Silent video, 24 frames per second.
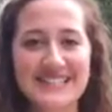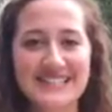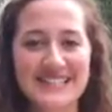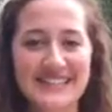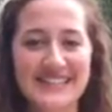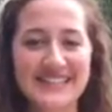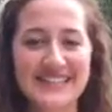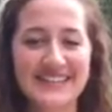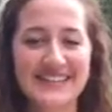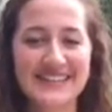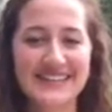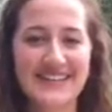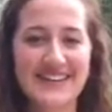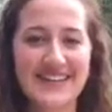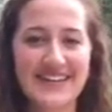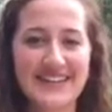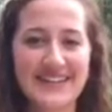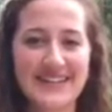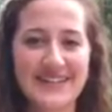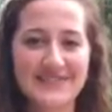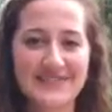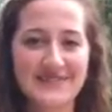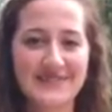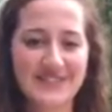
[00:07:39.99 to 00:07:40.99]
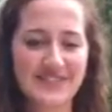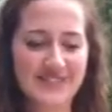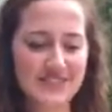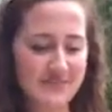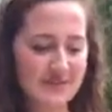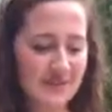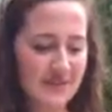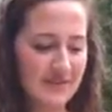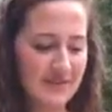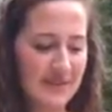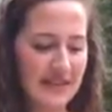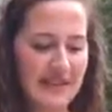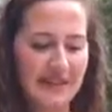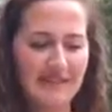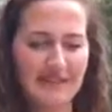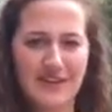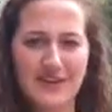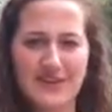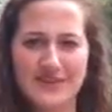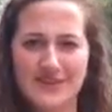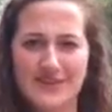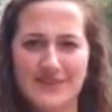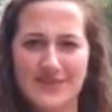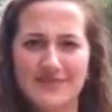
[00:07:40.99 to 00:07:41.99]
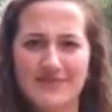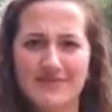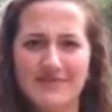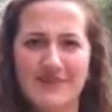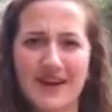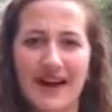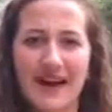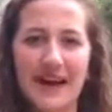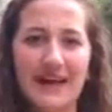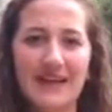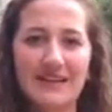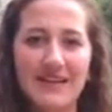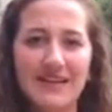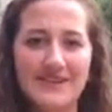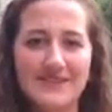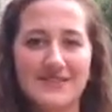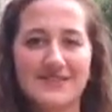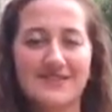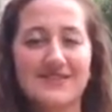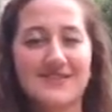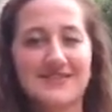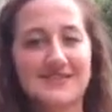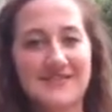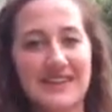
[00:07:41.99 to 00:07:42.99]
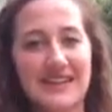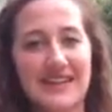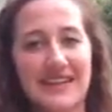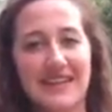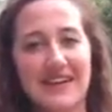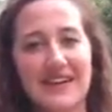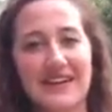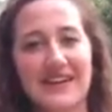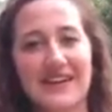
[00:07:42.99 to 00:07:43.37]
So just maybe give you some highlights of this video.